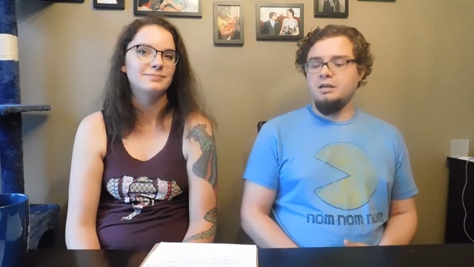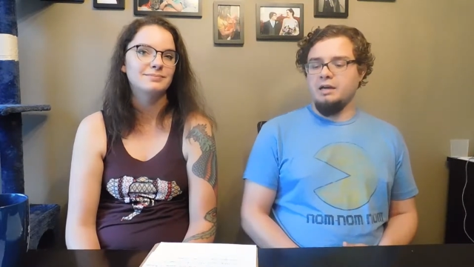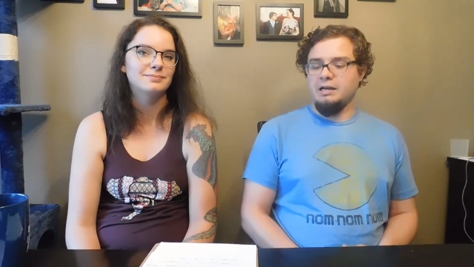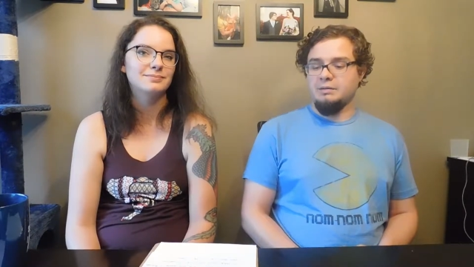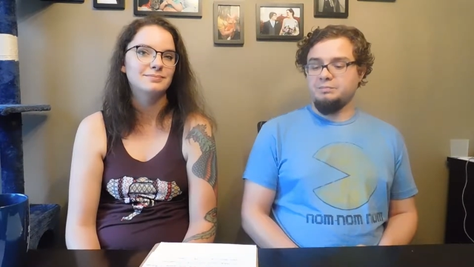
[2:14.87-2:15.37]

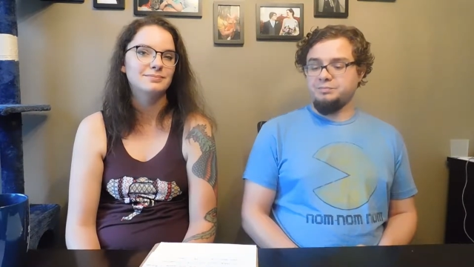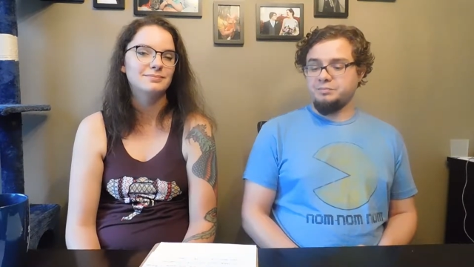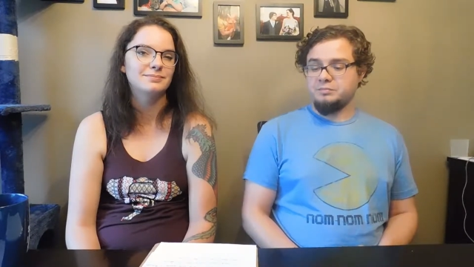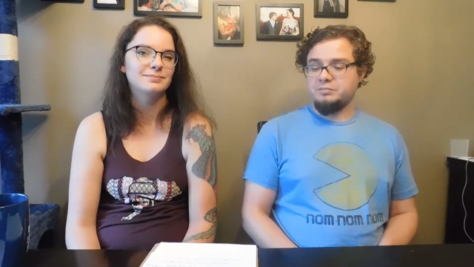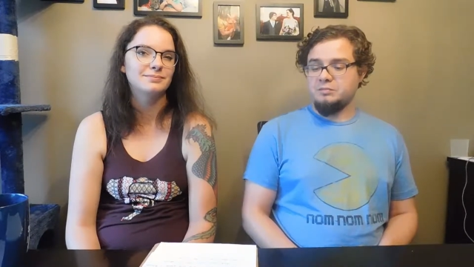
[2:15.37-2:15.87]
Speaker 1: time.
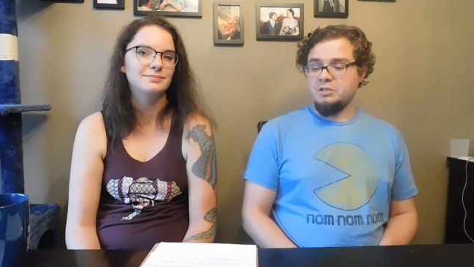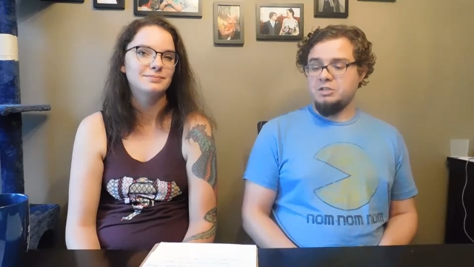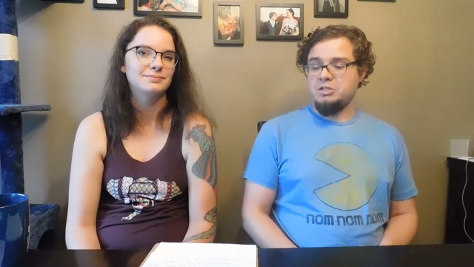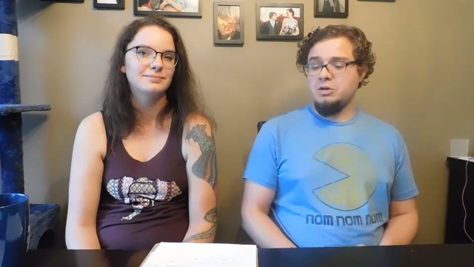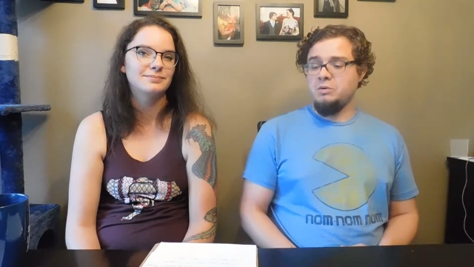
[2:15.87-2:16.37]

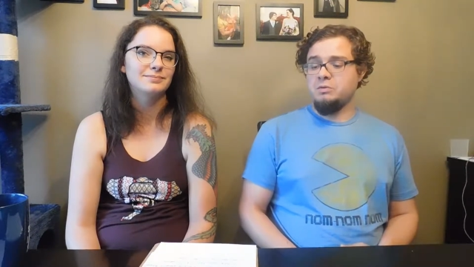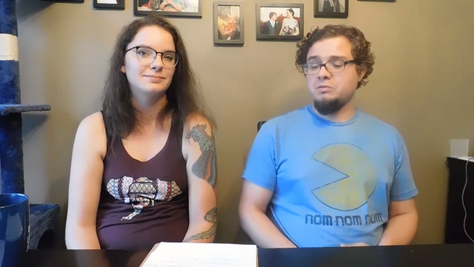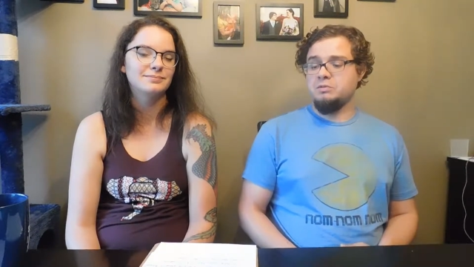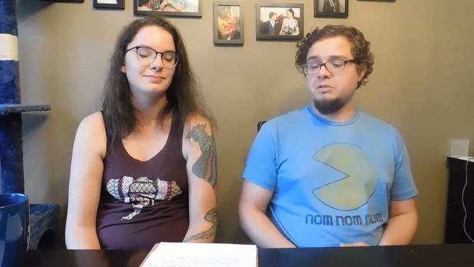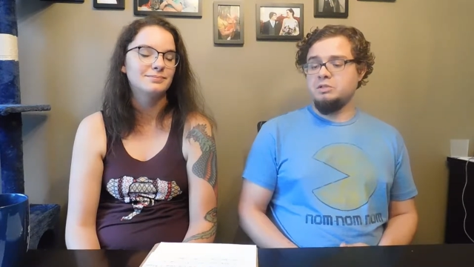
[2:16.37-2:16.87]
So
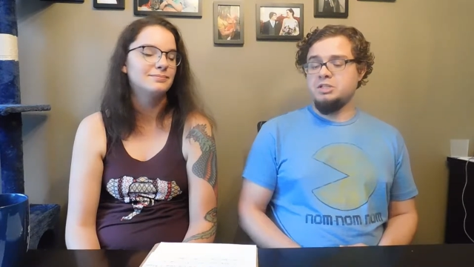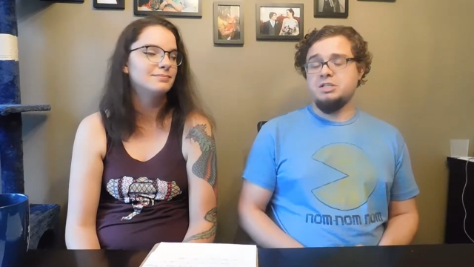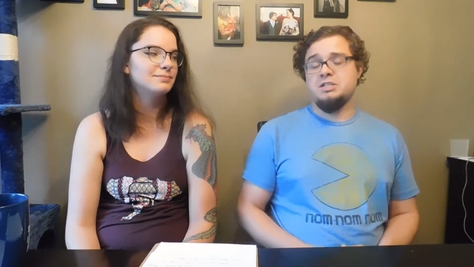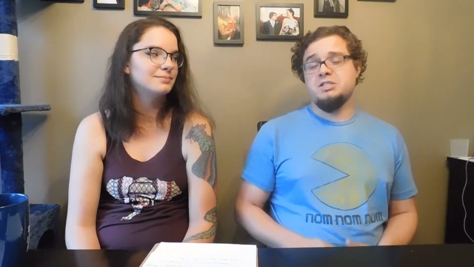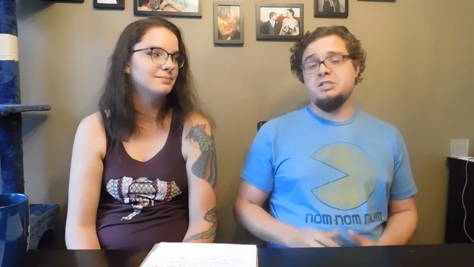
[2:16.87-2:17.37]
this
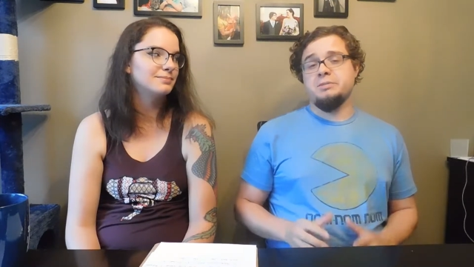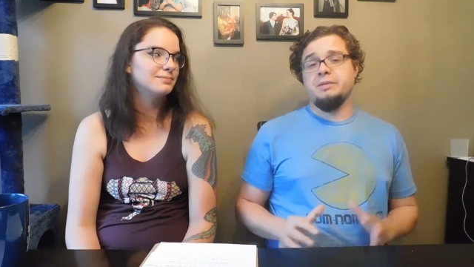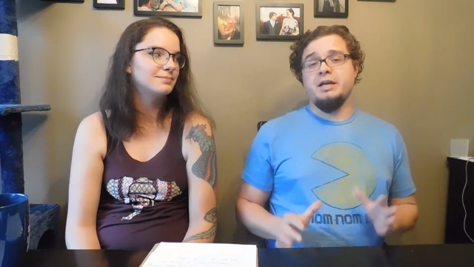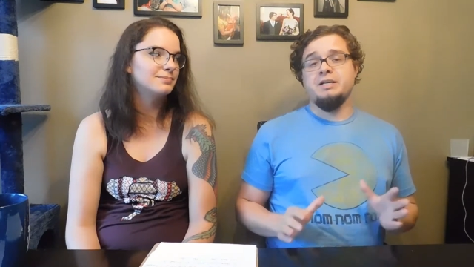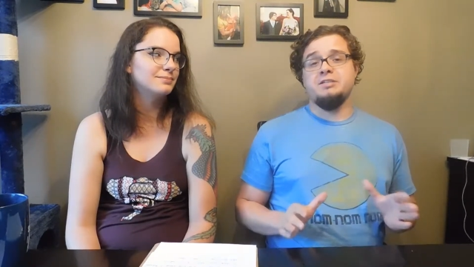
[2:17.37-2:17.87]
doesn't just
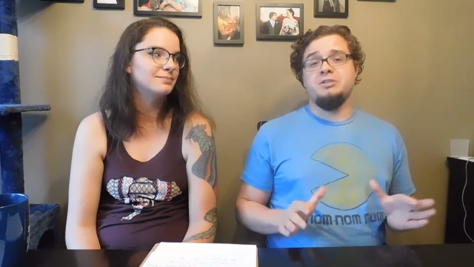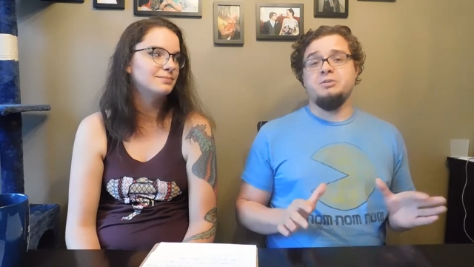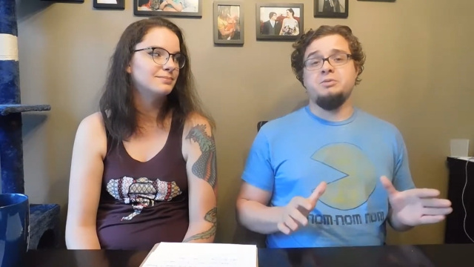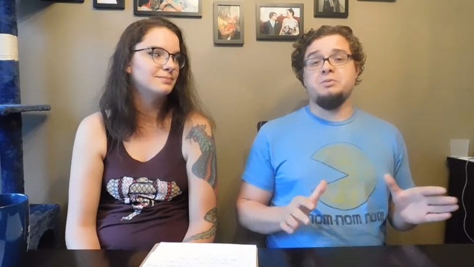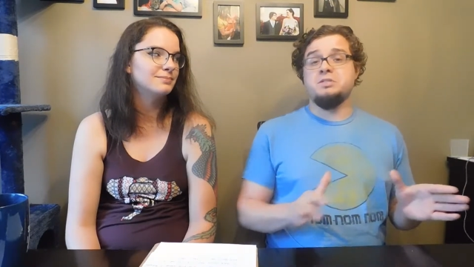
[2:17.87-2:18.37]
apply
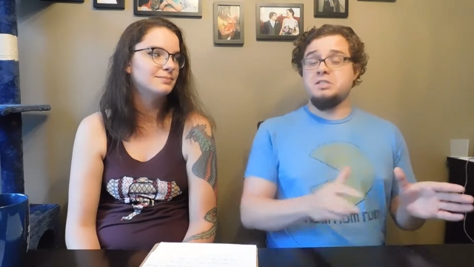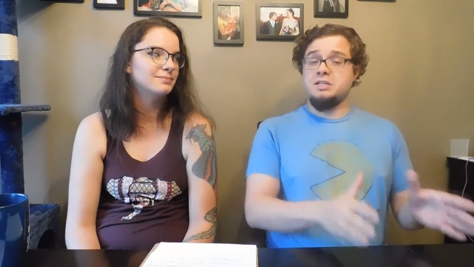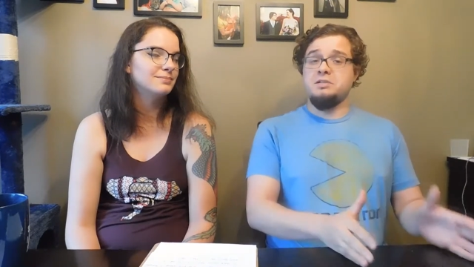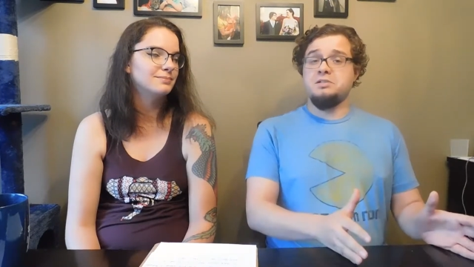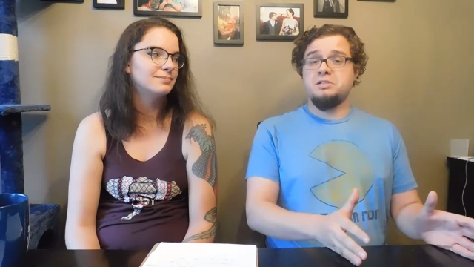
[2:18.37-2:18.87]
to
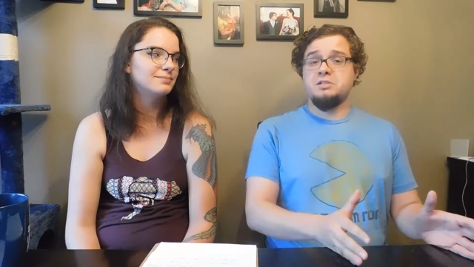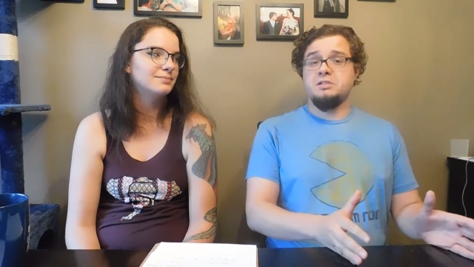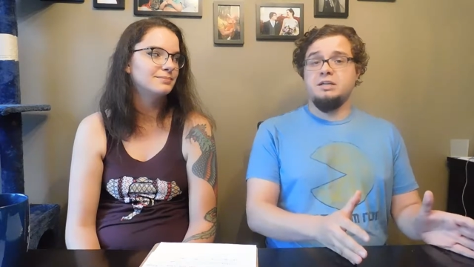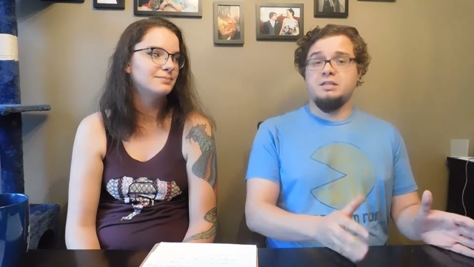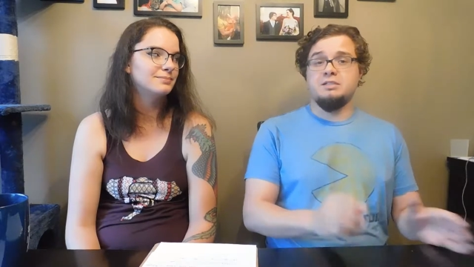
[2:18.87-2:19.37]
skills,
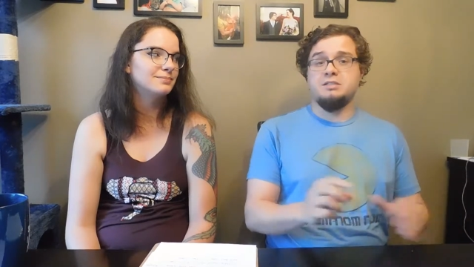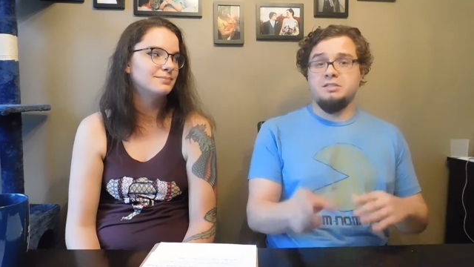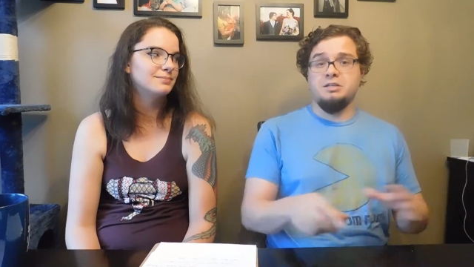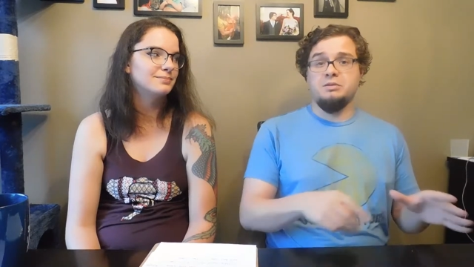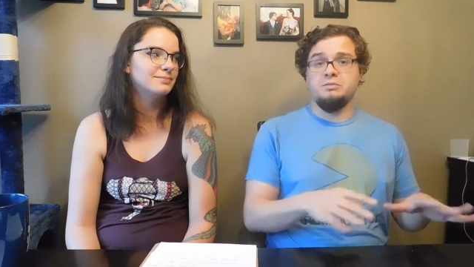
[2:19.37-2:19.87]
as
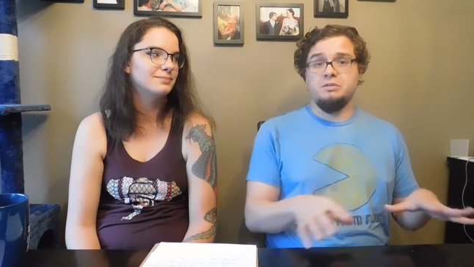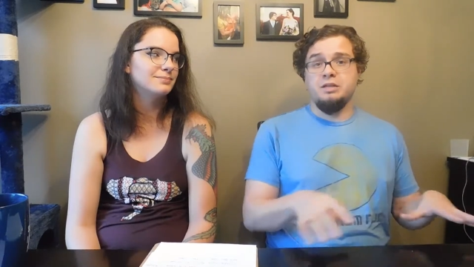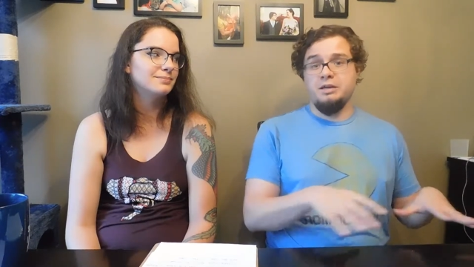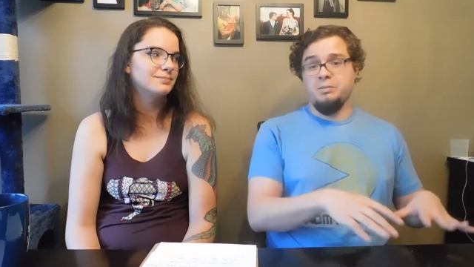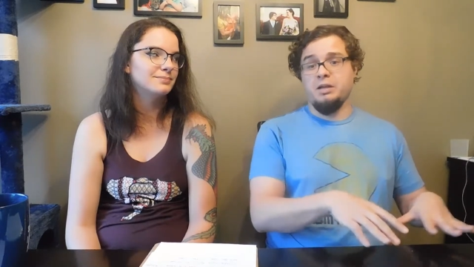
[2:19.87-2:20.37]
you know
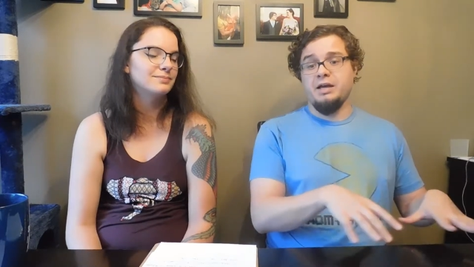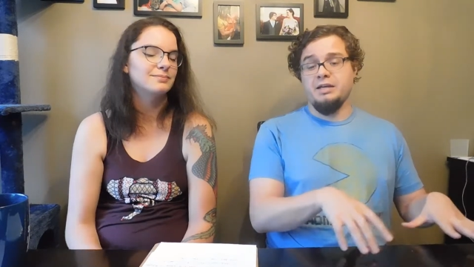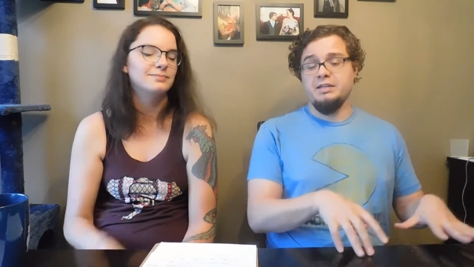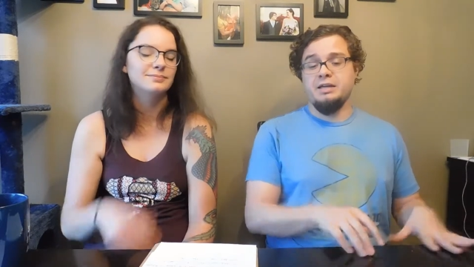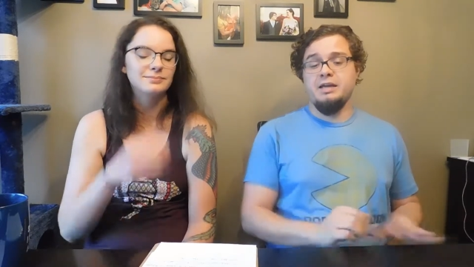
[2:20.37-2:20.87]
they apply
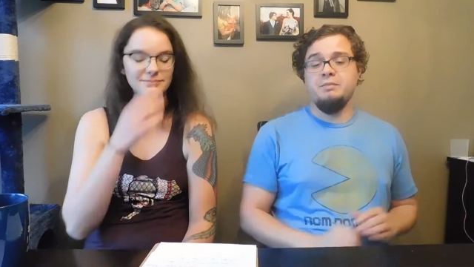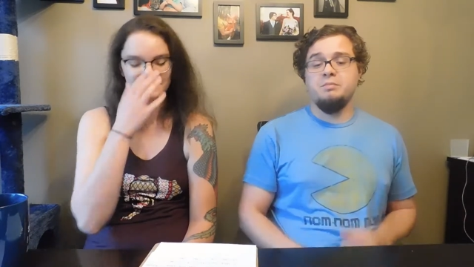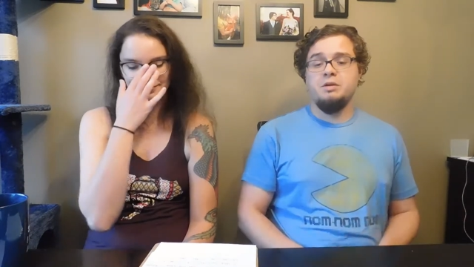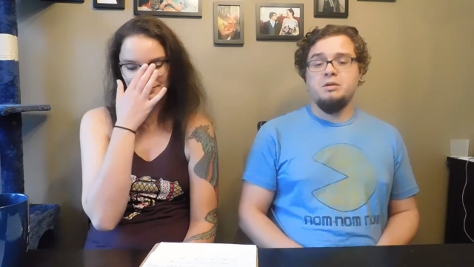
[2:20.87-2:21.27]
in the game,